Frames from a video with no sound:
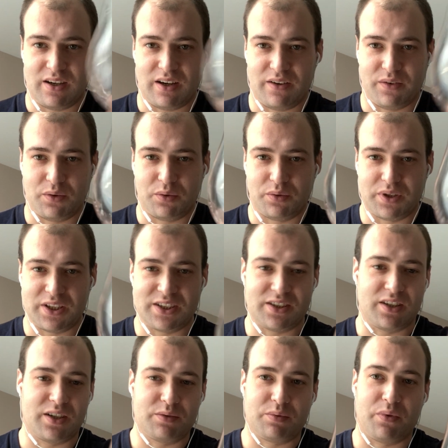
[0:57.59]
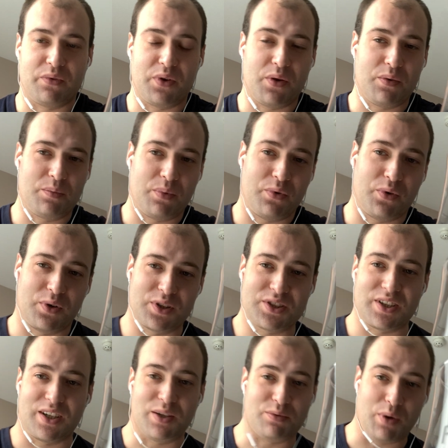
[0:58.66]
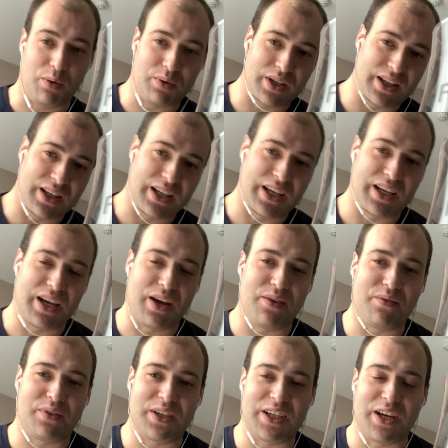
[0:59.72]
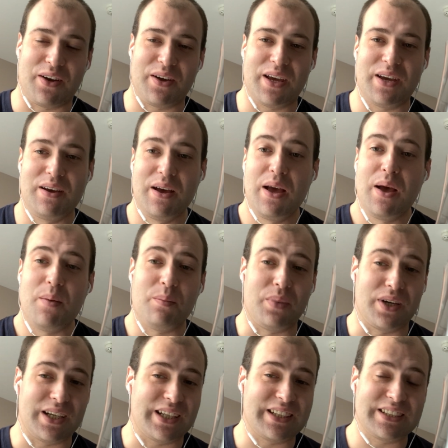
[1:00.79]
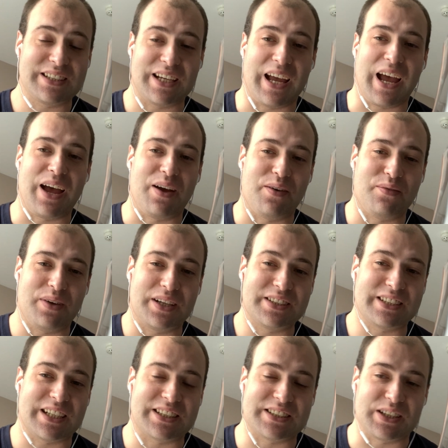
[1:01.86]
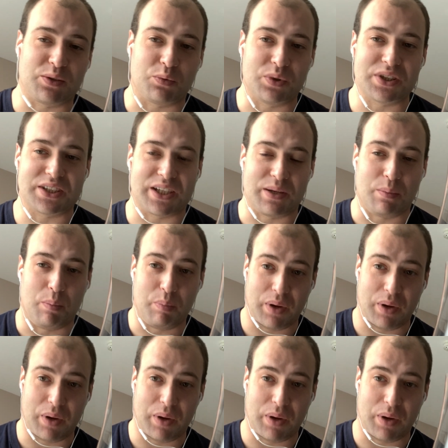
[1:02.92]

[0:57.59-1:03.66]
I already started reviewing before I started rolling the video here, but it's a fantastic whiskey.